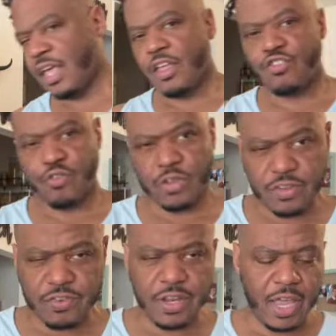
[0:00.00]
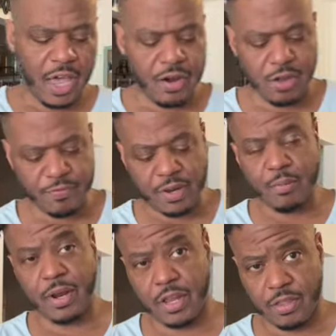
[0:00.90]
Trulicity, I don't know if
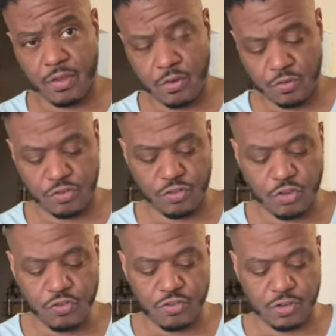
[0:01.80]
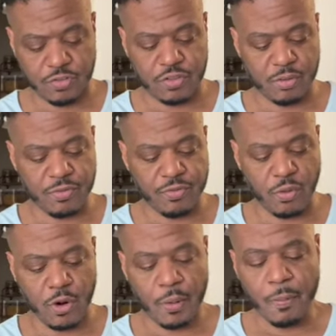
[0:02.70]
anybody who's used Trulicity
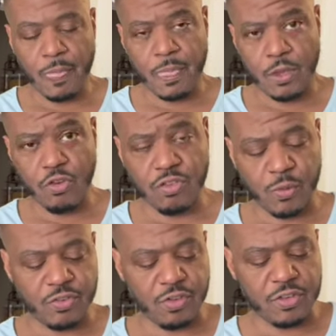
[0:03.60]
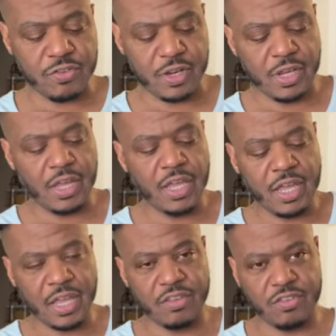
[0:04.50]
before. Usually with Trulicity,
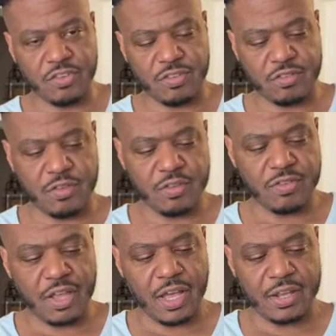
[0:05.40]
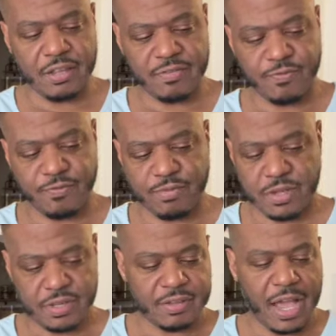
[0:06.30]
it's
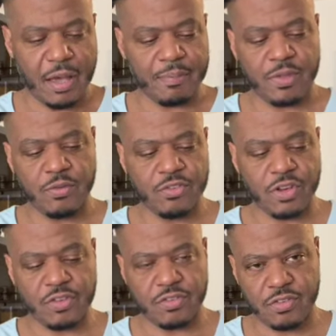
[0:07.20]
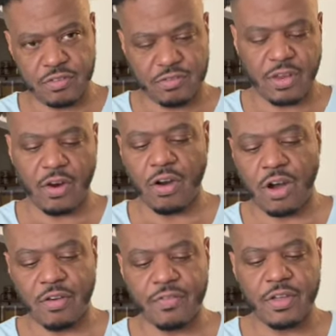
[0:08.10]
the top you just tear
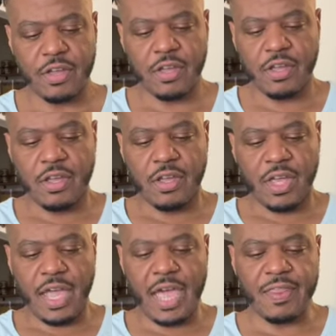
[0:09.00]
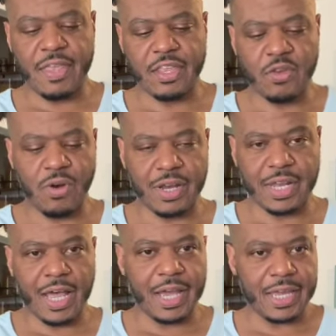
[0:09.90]
off, and then you
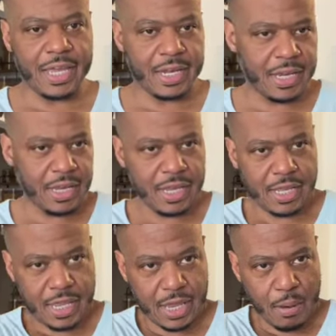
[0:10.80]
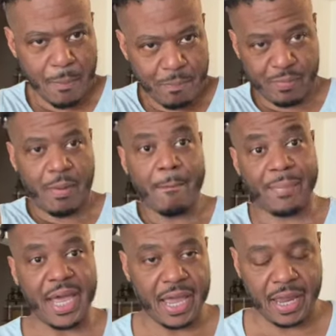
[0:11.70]
unlock it, and then
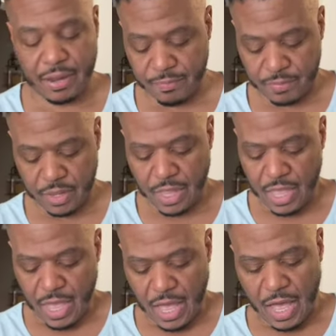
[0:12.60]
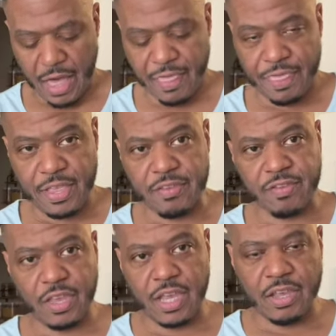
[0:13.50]
bang.
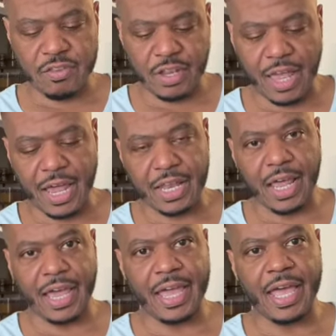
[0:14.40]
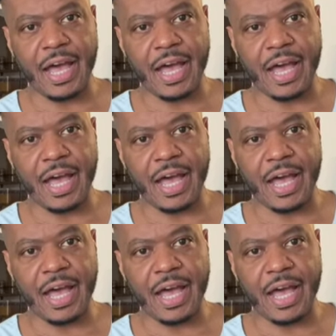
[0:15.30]
This is a lot like